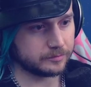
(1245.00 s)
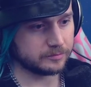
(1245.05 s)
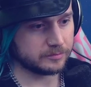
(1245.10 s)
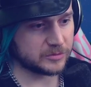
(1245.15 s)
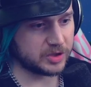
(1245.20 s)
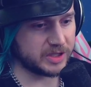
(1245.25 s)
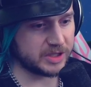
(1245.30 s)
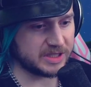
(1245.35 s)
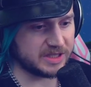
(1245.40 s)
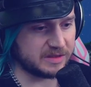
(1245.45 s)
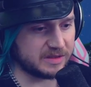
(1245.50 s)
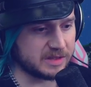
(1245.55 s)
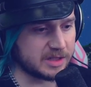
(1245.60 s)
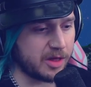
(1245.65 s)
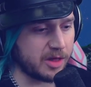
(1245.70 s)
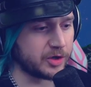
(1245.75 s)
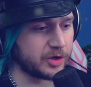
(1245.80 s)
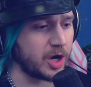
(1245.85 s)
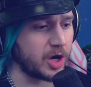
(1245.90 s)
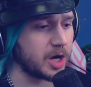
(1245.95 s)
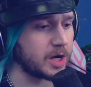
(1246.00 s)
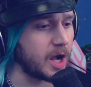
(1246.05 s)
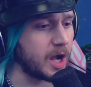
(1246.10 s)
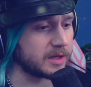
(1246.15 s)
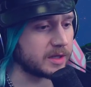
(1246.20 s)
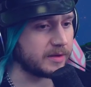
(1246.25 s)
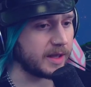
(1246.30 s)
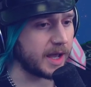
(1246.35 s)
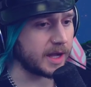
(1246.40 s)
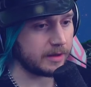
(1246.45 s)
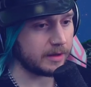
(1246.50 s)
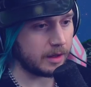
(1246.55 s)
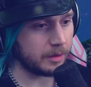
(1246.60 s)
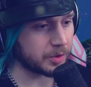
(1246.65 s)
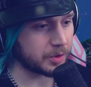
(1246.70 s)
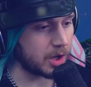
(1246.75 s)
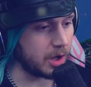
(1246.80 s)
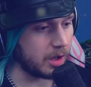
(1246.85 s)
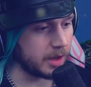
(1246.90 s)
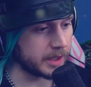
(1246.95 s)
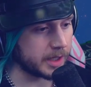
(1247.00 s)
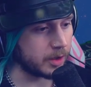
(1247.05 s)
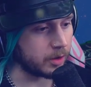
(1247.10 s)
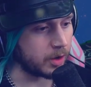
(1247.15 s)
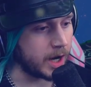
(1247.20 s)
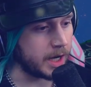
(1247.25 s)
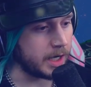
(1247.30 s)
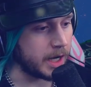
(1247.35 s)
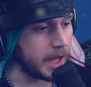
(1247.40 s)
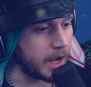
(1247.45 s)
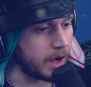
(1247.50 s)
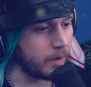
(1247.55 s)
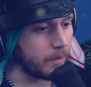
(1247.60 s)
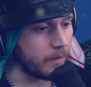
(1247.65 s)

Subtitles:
So this is another Darkhawk deck. Calling it right now.